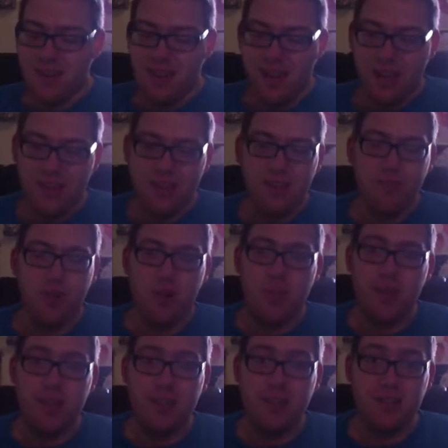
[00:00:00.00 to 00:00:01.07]
I think
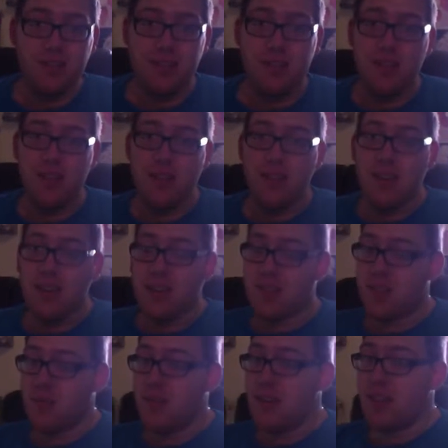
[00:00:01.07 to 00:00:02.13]
Robben is
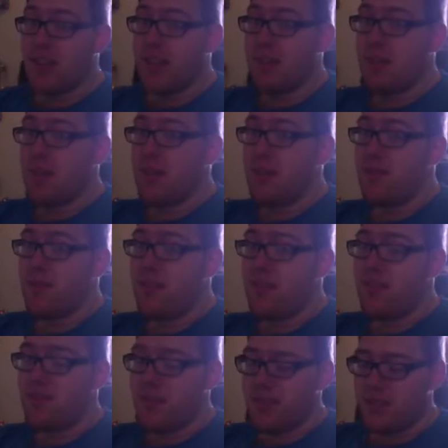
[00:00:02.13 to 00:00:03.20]
going to be a key player for the
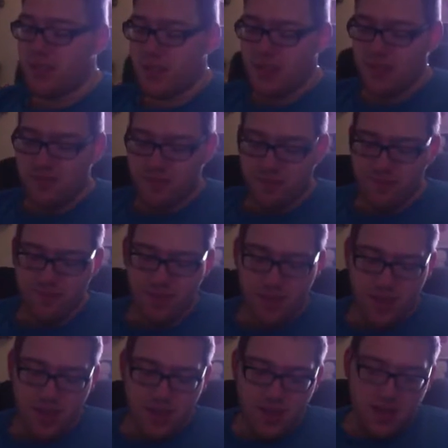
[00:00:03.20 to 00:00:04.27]
Netherlands still.
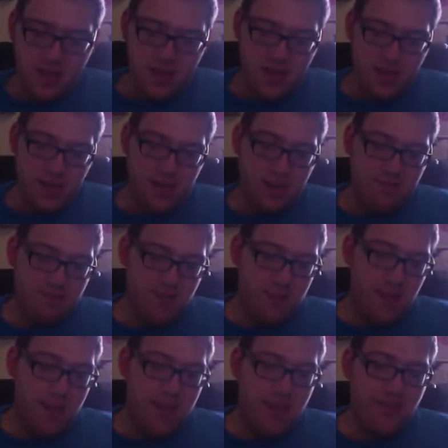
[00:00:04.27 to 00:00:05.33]

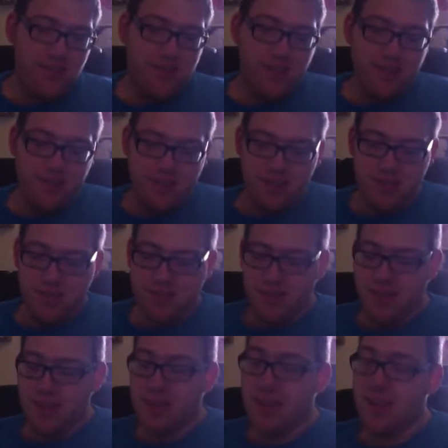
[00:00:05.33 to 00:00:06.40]
Spain, obviously, you've got Xavi.